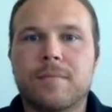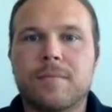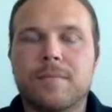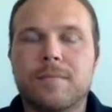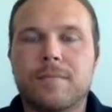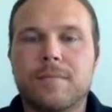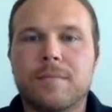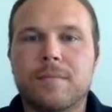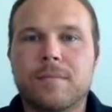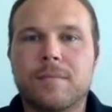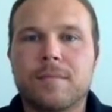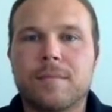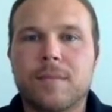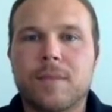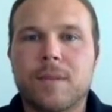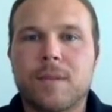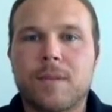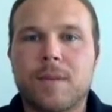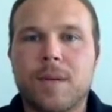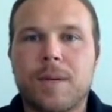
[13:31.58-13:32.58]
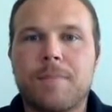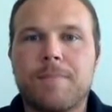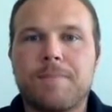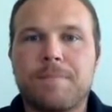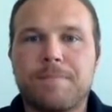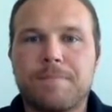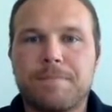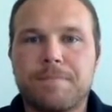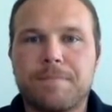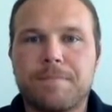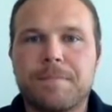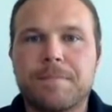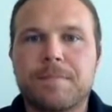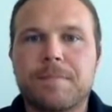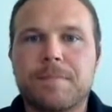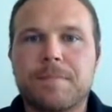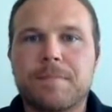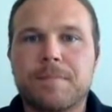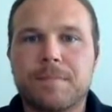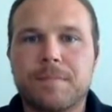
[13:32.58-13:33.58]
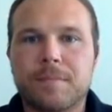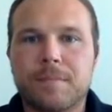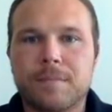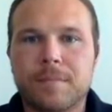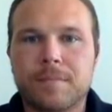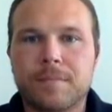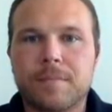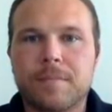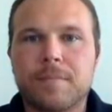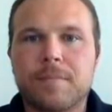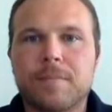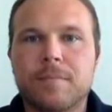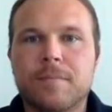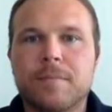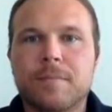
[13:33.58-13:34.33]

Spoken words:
[no speech]